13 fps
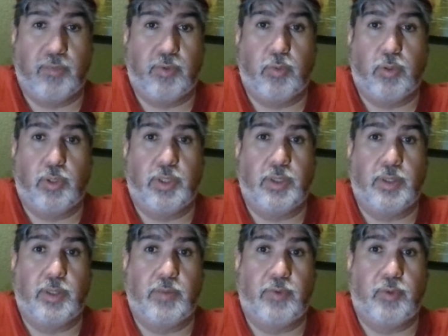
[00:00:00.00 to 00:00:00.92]
If you
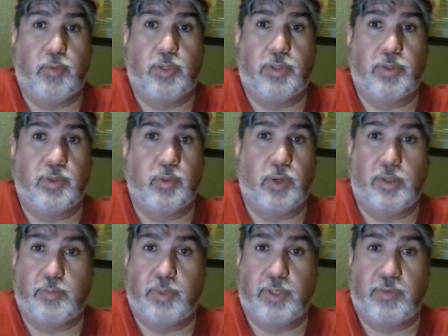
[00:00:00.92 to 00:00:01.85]
wanna do
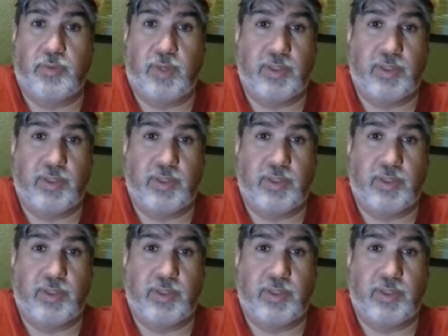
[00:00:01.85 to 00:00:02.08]
ground beef,